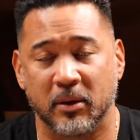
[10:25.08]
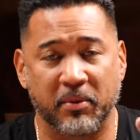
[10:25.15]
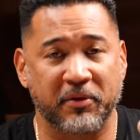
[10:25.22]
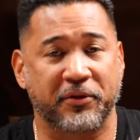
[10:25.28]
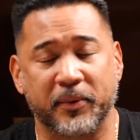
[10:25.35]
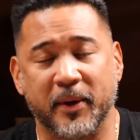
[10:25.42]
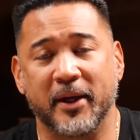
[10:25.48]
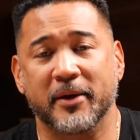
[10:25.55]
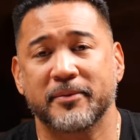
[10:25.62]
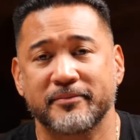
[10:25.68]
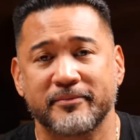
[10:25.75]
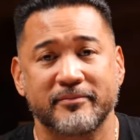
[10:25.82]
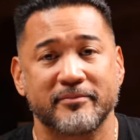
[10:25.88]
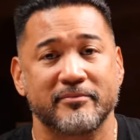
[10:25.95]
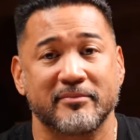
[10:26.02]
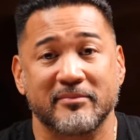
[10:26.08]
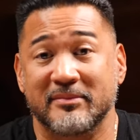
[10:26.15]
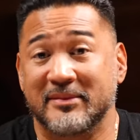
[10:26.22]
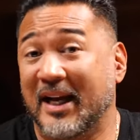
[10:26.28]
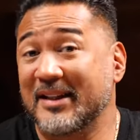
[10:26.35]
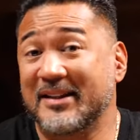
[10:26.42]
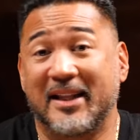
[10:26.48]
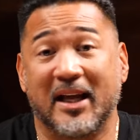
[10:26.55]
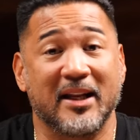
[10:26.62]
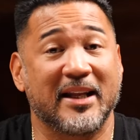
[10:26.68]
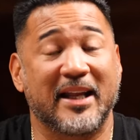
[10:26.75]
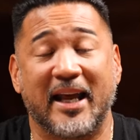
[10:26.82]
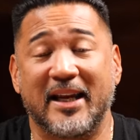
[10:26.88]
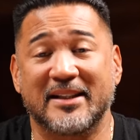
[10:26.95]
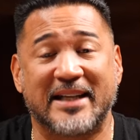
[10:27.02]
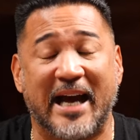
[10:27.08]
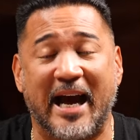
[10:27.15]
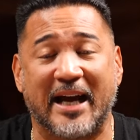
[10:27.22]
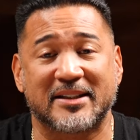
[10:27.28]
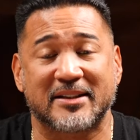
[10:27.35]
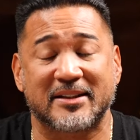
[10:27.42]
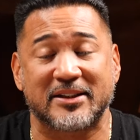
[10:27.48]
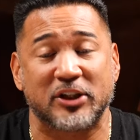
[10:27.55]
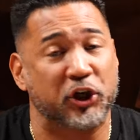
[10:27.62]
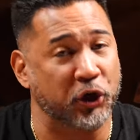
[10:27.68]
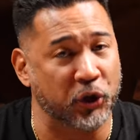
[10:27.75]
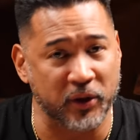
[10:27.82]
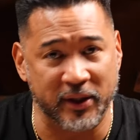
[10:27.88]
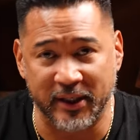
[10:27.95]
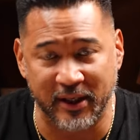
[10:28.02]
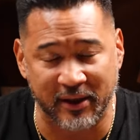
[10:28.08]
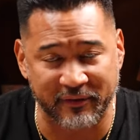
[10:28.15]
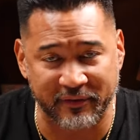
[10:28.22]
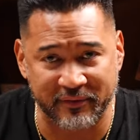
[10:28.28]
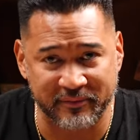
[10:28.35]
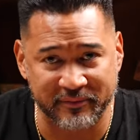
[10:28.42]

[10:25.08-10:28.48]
Number three, not delegating tasks early enough.